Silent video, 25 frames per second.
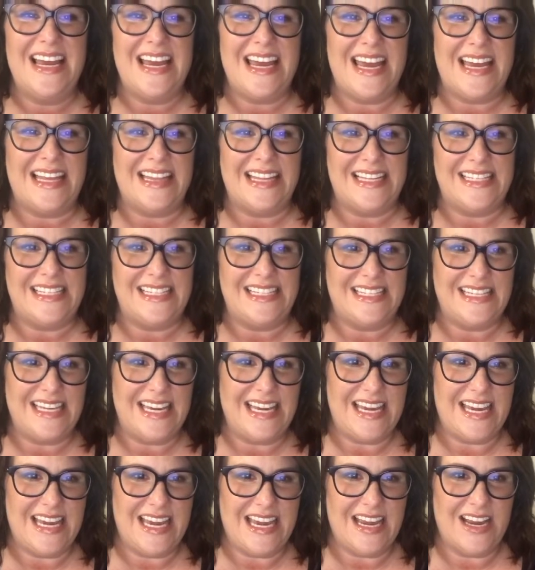And let's
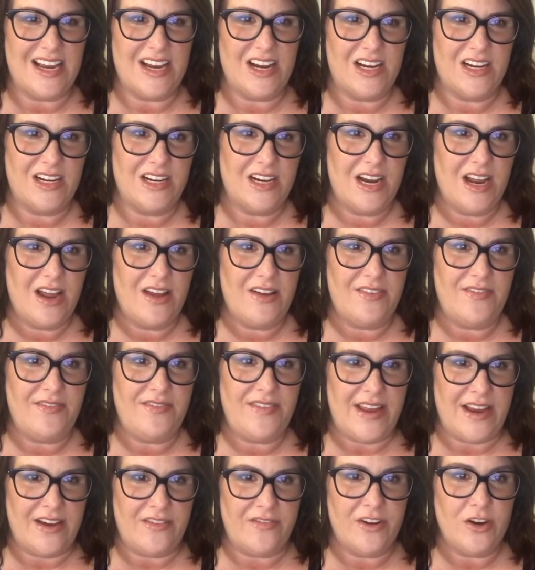see here.
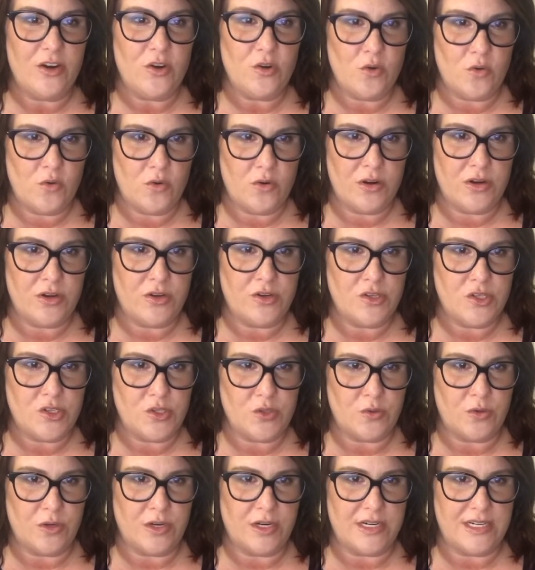Favorite corner
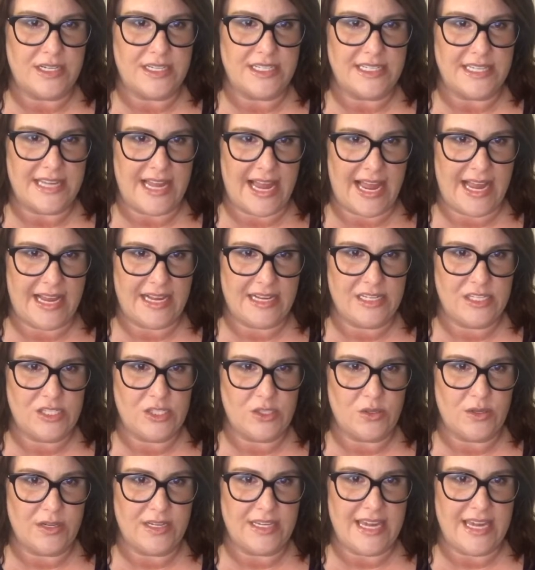store snacks